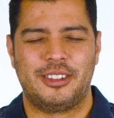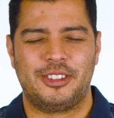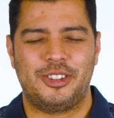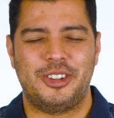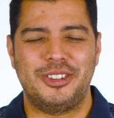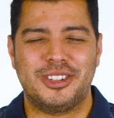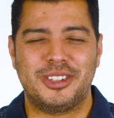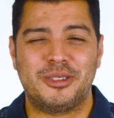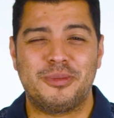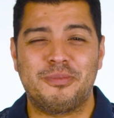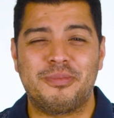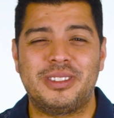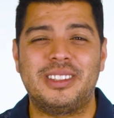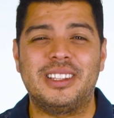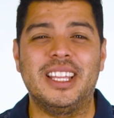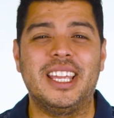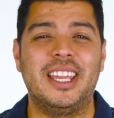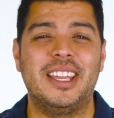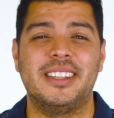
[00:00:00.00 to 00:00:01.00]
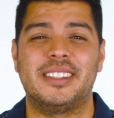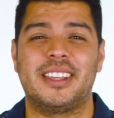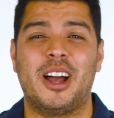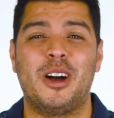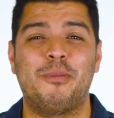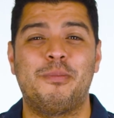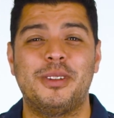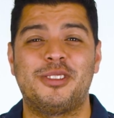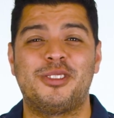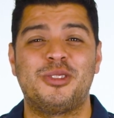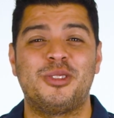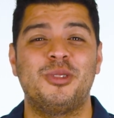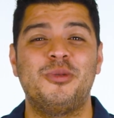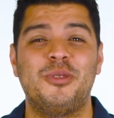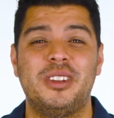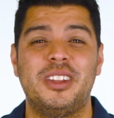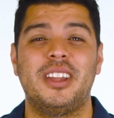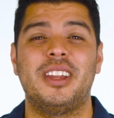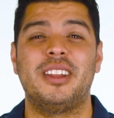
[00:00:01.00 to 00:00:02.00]
Jesus, please help us
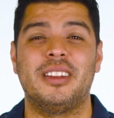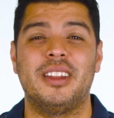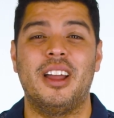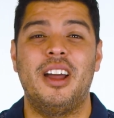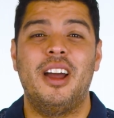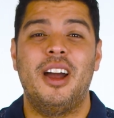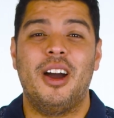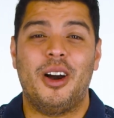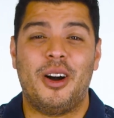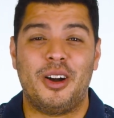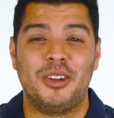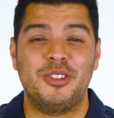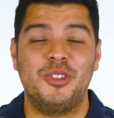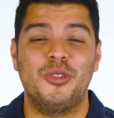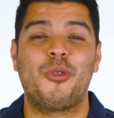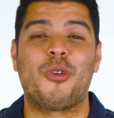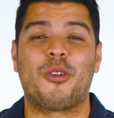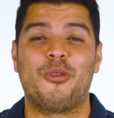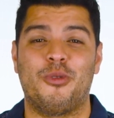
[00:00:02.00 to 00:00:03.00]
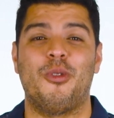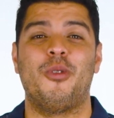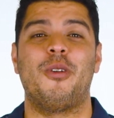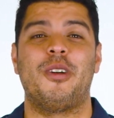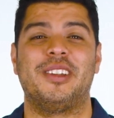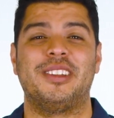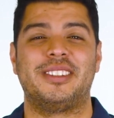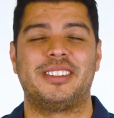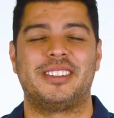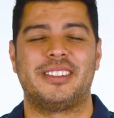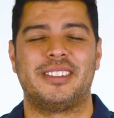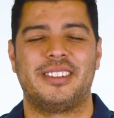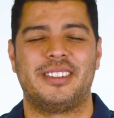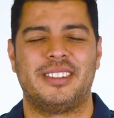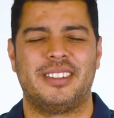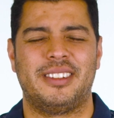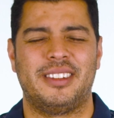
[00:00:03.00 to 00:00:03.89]
tune in on your voice.